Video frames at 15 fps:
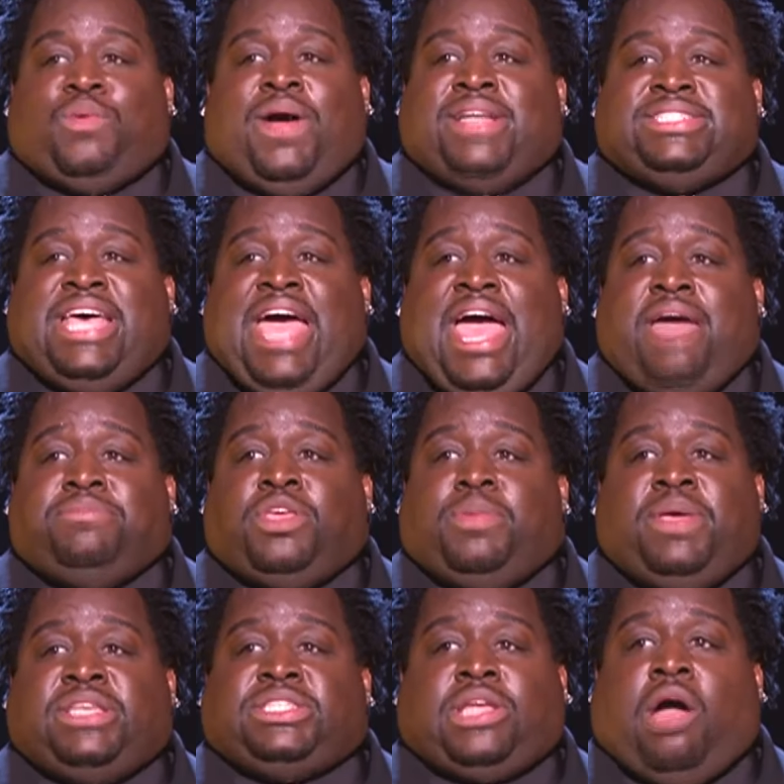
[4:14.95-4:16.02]
you one time,
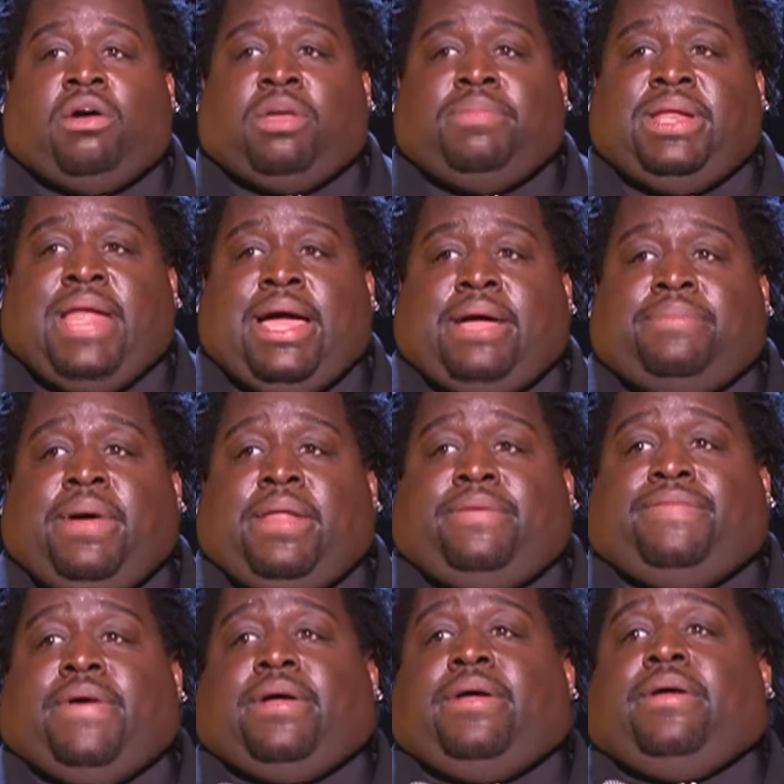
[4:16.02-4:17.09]
you be stalking me like a
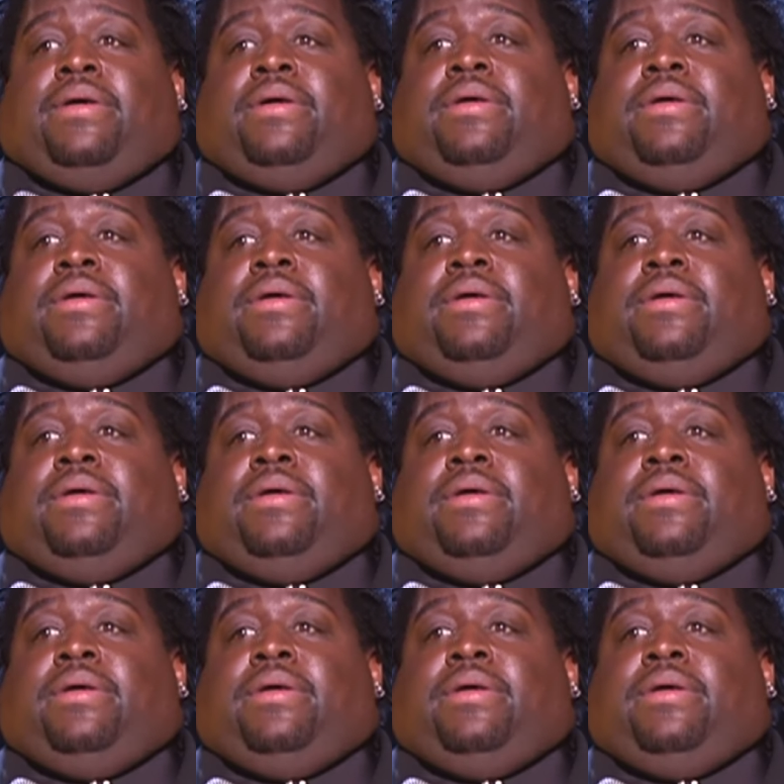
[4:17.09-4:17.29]
motherfucker.